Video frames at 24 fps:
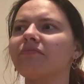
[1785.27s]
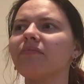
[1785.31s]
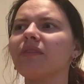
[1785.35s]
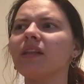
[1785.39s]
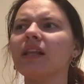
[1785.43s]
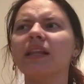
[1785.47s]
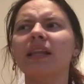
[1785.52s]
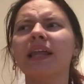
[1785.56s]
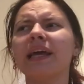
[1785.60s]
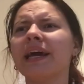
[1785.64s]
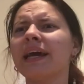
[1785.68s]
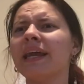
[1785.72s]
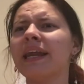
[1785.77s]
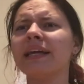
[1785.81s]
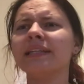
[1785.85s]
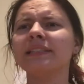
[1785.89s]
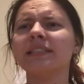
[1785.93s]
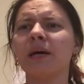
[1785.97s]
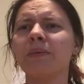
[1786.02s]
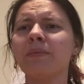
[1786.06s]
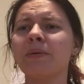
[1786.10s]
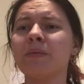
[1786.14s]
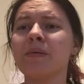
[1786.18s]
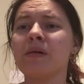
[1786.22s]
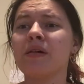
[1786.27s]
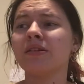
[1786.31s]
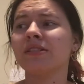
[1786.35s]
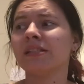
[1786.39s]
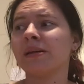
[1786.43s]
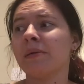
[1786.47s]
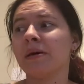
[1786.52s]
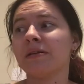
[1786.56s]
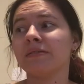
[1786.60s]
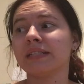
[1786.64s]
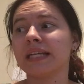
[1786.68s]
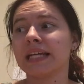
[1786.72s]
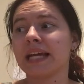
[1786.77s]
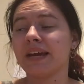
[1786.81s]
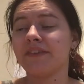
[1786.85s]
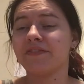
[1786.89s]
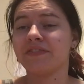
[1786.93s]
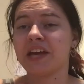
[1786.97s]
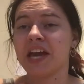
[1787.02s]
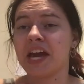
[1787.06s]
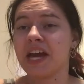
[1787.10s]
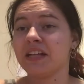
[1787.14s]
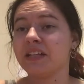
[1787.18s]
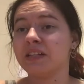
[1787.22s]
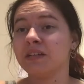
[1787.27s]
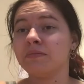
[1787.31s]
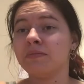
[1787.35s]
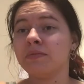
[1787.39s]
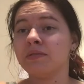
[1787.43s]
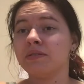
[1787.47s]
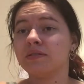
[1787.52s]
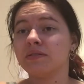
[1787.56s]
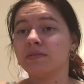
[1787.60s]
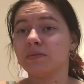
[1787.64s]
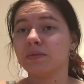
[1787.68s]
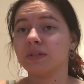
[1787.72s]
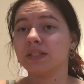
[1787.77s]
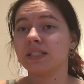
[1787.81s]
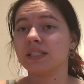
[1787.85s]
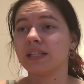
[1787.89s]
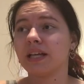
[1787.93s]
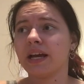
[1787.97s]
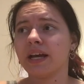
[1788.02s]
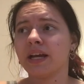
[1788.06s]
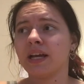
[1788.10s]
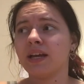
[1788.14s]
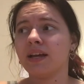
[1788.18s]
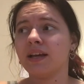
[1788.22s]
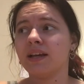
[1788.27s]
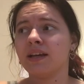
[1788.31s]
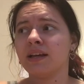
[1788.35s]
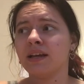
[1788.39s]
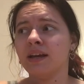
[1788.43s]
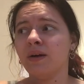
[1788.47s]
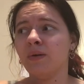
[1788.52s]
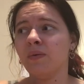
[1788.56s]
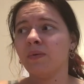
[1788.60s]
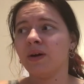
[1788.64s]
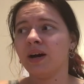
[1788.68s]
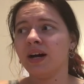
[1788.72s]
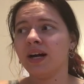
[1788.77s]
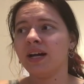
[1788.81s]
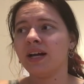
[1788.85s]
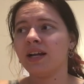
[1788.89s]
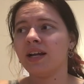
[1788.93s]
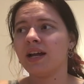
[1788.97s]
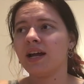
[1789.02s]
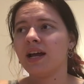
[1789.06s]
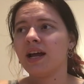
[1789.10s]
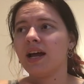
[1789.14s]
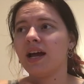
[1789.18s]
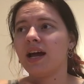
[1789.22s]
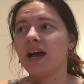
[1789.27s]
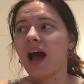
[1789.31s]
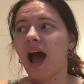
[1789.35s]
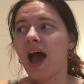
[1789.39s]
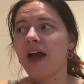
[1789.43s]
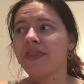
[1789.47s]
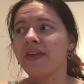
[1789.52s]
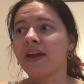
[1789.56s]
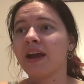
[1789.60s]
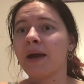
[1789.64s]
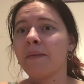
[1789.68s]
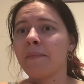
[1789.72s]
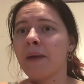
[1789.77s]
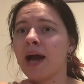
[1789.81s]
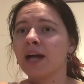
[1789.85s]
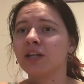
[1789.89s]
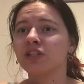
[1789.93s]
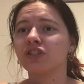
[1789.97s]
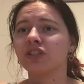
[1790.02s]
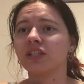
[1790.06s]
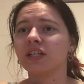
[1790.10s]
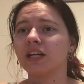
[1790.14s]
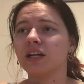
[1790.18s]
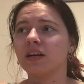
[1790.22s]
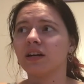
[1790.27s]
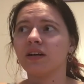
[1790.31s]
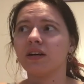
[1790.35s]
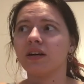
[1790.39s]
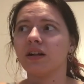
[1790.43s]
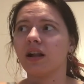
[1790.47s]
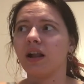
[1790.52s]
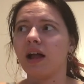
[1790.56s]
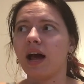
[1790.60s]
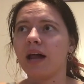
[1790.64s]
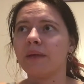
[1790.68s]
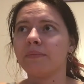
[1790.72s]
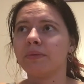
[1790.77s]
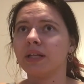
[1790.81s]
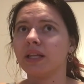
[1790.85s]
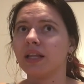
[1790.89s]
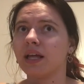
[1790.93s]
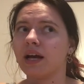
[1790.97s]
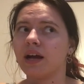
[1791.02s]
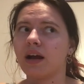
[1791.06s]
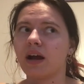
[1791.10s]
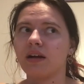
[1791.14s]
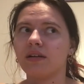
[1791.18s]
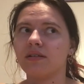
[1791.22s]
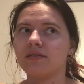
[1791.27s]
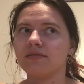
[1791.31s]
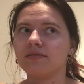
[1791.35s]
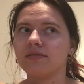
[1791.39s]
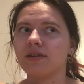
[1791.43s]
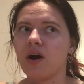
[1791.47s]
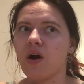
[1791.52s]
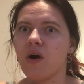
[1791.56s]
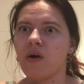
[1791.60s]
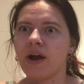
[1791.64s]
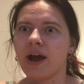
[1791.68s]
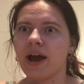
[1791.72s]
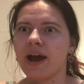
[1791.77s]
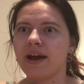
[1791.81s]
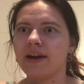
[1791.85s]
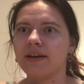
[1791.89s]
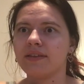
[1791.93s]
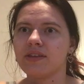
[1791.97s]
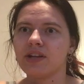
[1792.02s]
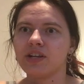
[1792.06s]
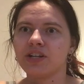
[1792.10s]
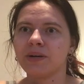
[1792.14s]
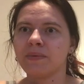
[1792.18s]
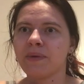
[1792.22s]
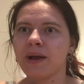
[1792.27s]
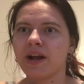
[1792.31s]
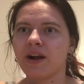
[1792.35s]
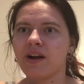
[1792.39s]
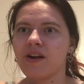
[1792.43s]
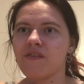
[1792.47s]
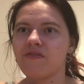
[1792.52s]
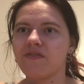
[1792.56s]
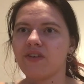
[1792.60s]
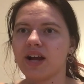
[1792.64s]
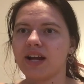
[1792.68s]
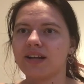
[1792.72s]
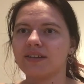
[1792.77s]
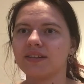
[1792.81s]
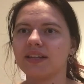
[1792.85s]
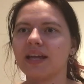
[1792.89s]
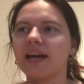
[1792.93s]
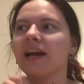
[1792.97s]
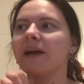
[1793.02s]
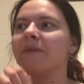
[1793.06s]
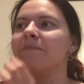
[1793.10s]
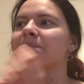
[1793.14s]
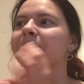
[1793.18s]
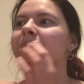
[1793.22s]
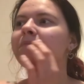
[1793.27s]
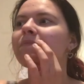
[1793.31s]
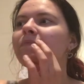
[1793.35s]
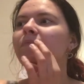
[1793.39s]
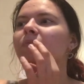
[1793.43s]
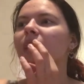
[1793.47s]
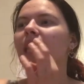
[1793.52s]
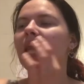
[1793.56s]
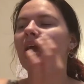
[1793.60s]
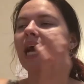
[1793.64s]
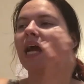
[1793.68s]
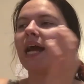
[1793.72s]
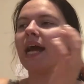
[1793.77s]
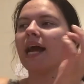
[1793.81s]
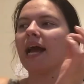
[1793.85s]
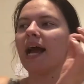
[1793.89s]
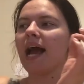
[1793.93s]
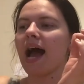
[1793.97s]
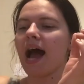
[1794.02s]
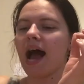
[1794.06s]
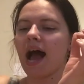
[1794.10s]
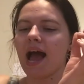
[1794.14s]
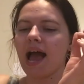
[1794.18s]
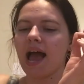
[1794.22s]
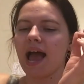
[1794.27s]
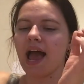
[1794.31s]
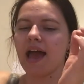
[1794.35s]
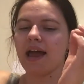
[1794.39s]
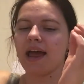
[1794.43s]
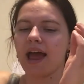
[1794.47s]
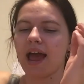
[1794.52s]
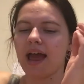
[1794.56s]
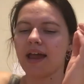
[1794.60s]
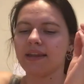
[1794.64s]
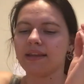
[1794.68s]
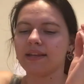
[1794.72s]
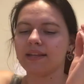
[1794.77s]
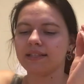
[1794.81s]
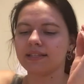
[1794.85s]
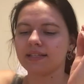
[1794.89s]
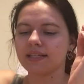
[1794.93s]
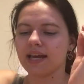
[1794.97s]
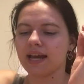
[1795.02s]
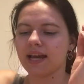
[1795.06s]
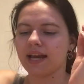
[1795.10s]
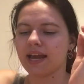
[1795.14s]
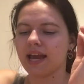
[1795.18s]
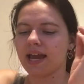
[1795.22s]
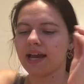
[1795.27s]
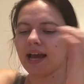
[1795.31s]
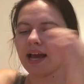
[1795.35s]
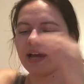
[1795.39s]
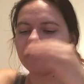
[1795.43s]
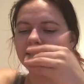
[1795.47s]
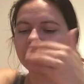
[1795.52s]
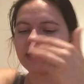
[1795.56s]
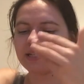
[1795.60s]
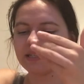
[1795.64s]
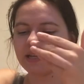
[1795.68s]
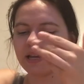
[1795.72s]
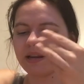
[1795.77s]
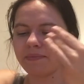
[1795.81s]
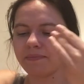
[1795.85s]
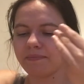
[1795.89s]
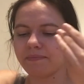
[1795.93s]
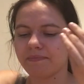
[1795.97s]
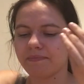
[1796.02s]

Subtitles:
and I tell people all the time, I was like, if Caleb was like, you know what, I think I'm actually a girl, I'd be like, okay, then you're my girlfriend. Like, and it's like it doesn't